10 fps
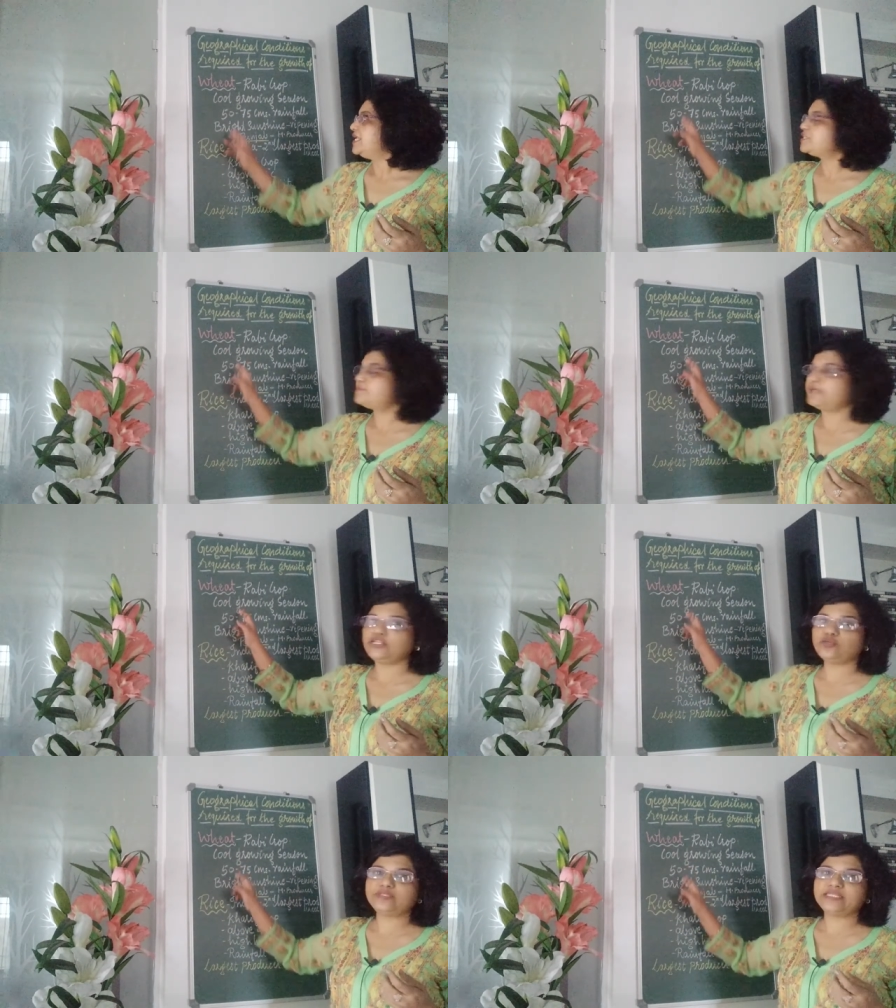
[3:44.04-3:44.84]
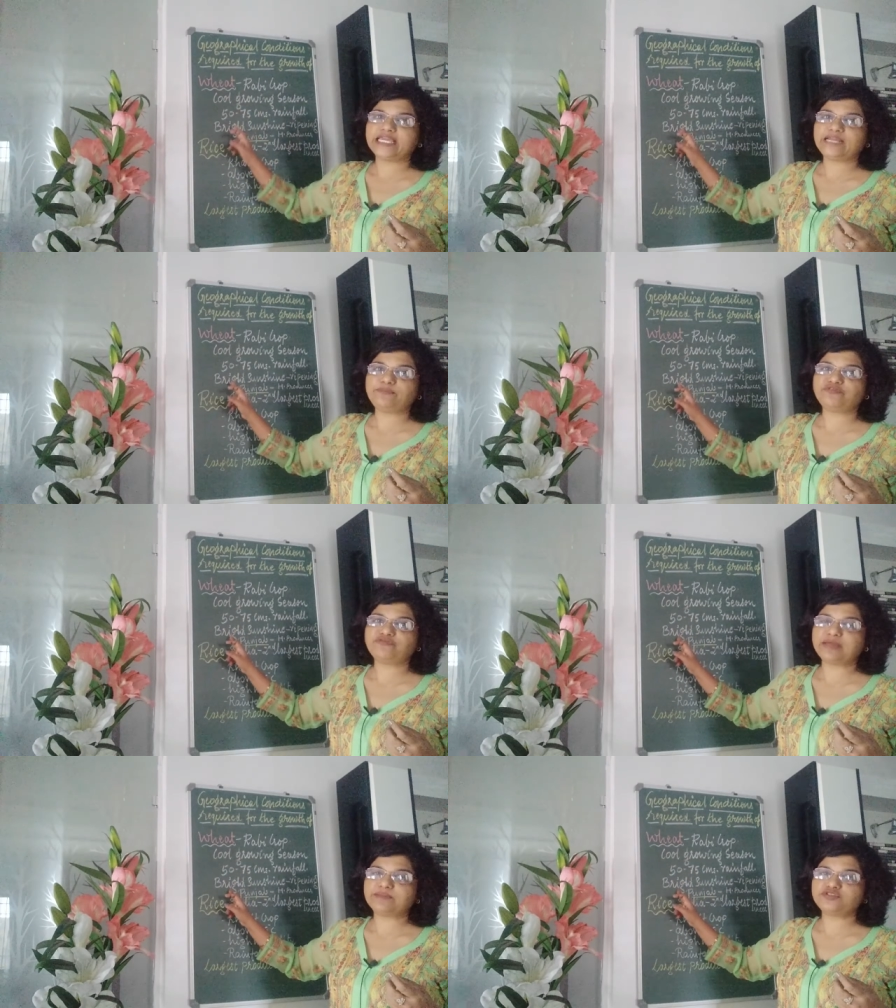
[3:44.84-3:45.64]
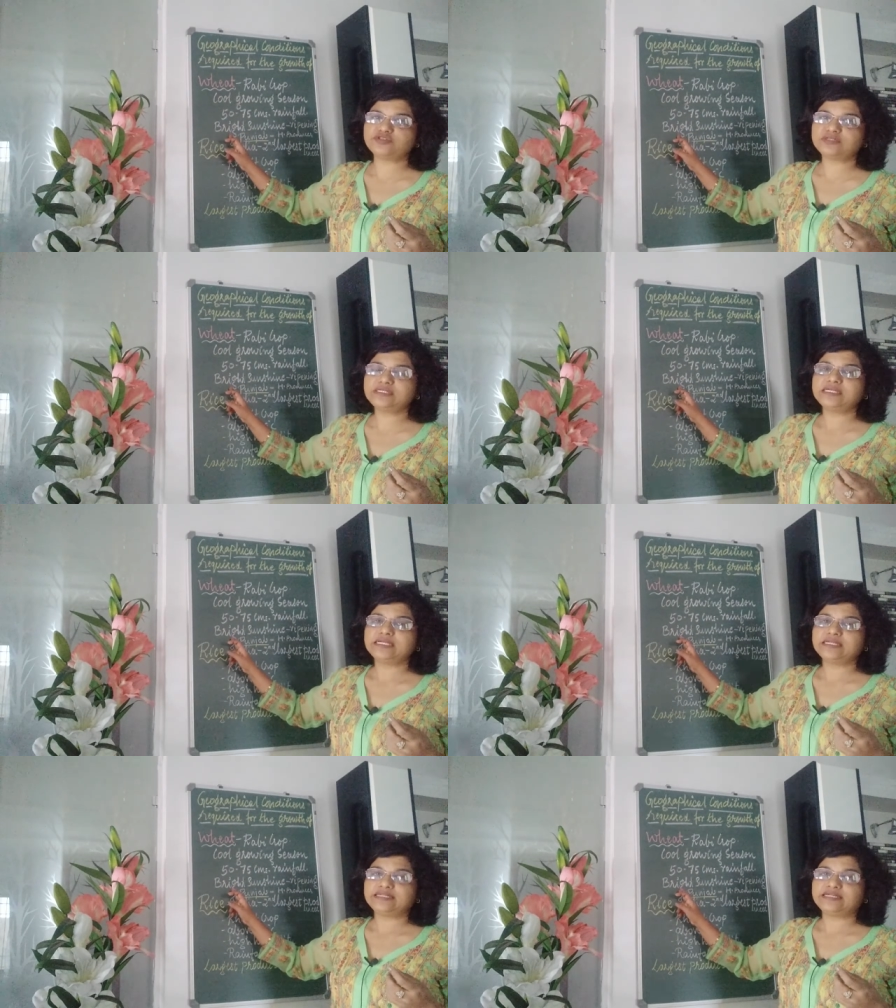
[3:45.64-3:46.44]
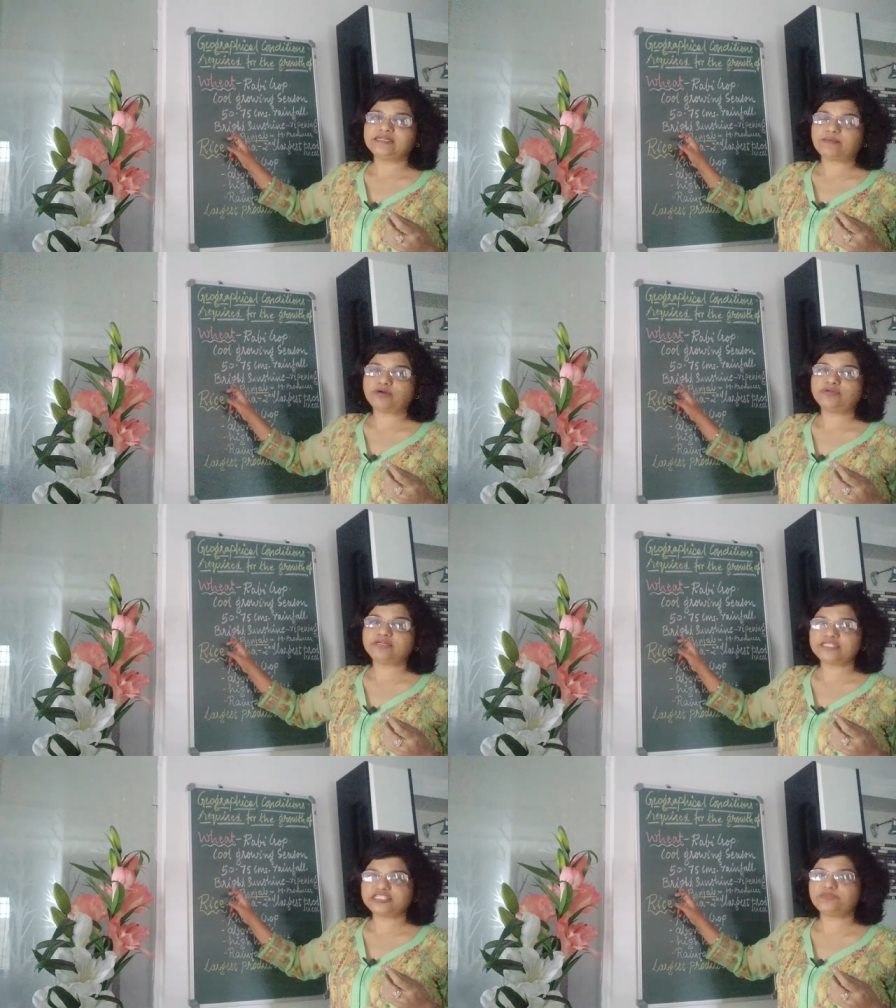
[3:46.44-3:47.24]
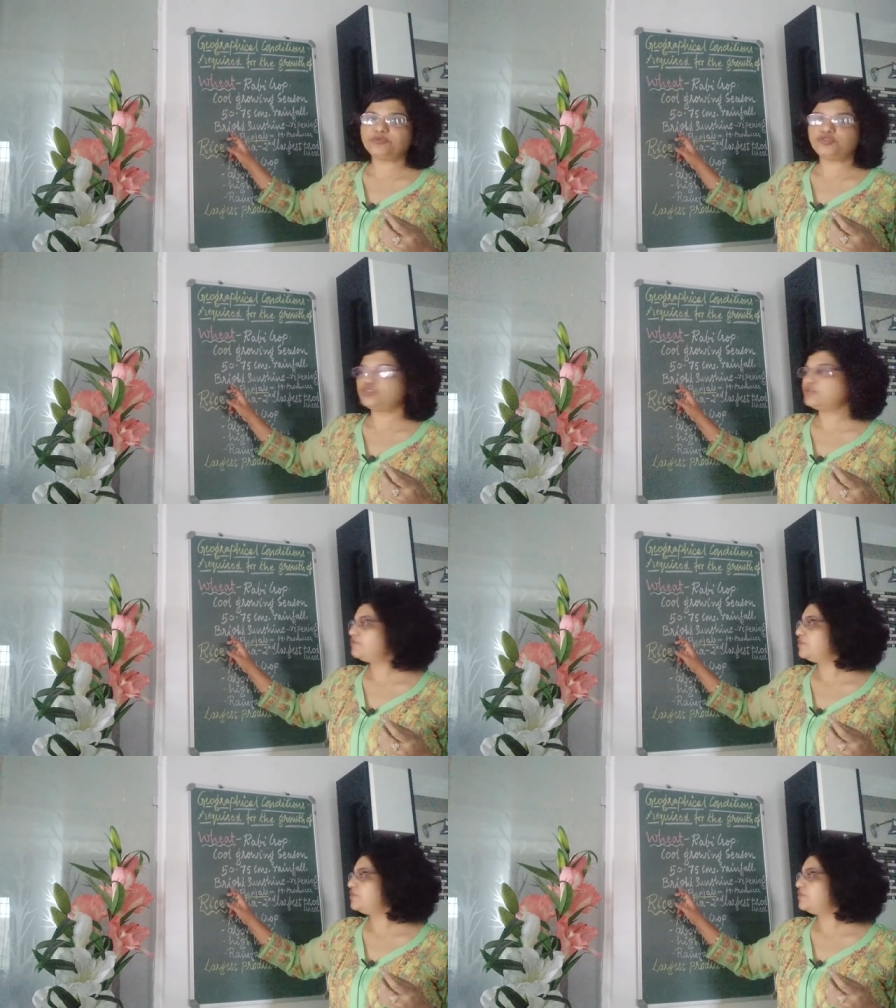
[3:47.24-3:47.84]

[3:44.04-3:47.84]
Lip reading: explain you with the help of map, children, that about the distribution of